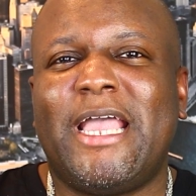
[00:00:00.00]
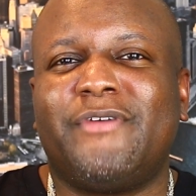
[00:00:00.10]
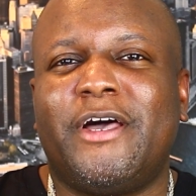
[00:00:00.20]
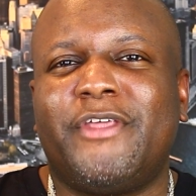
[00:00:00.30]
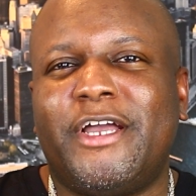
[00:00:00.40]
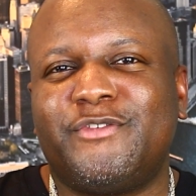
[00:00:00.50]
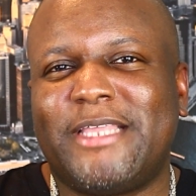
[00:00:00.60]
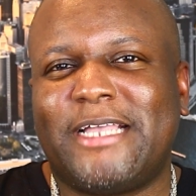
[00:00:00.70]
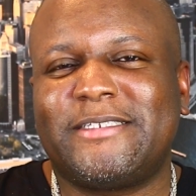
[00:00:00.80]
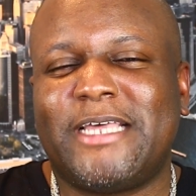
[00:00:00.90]
have other one
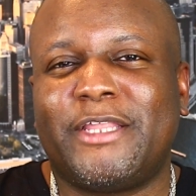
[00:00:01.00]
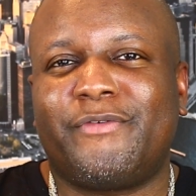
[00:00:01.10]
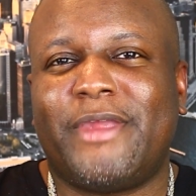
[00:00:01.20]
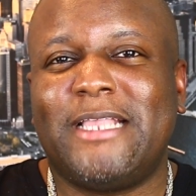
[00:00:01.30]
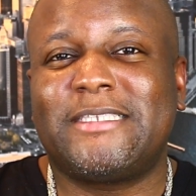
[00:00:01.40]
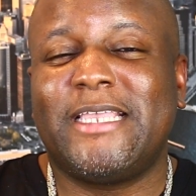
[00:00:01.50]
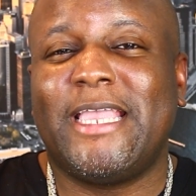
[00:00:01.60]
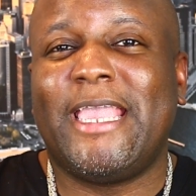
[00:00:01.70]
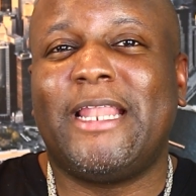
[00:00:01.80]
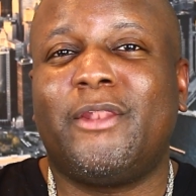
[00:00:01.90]
hundred thousand dollar grants
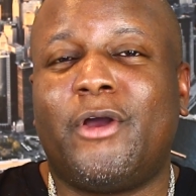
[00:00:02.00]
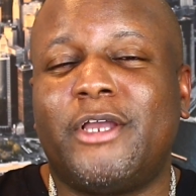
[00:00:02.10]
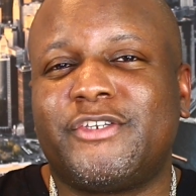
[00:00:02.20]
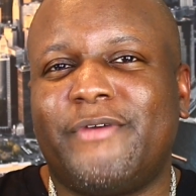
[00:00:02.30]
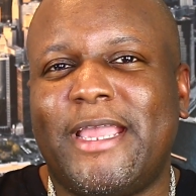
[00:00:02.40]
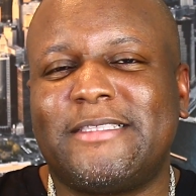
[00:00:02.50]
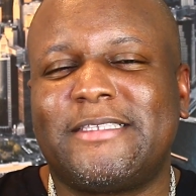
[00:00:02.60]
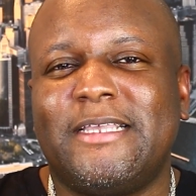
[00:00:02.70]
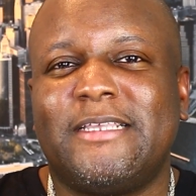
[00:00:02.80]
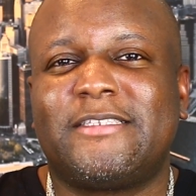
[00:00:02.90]
and large
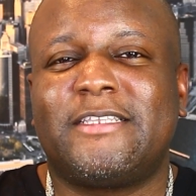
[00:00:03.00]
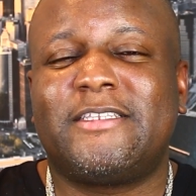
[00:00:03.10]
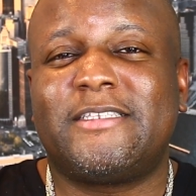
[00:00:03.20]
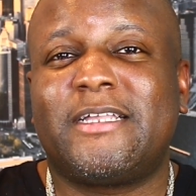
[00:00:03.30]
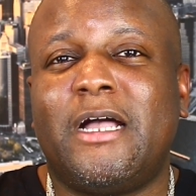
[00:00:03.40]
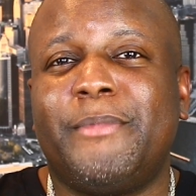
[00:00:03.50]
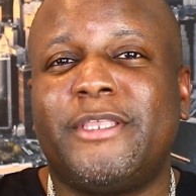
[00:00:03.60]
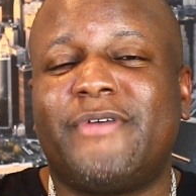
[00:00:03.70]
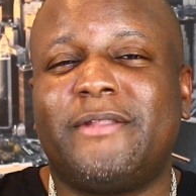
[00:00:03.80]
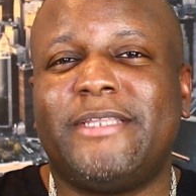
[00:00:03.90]
grants, such as the
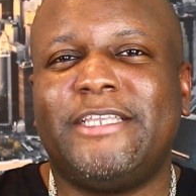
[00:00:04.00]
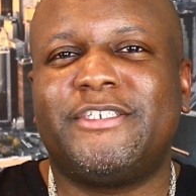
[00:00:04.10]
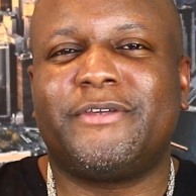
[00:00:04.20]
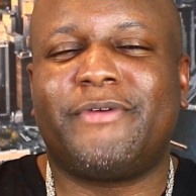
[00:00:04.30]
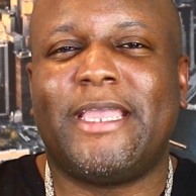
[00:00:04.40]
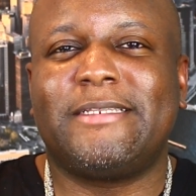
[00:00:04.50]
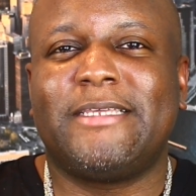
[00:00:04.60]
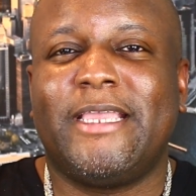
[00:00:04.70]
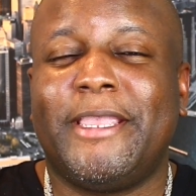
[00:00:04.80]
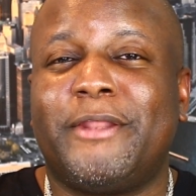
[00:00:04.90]
Cummings Foundation Grant,
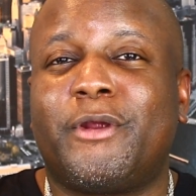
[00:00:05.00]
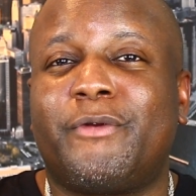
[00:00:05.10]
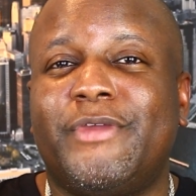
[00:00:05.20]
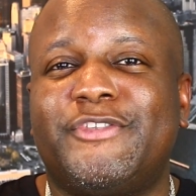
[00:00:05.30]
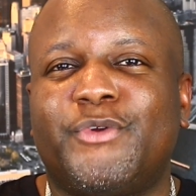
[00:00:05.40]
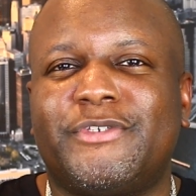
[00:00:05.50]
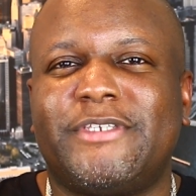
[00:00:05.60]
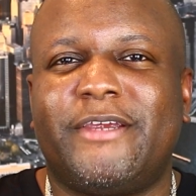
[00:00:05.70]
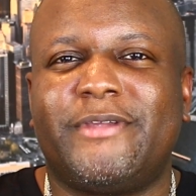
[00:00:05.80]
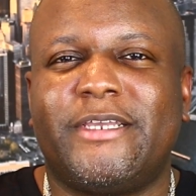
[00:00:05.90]
in our resource
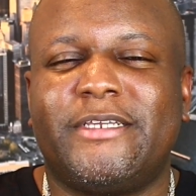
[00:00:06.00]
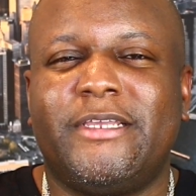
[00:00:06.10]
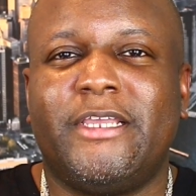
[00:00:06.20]
area.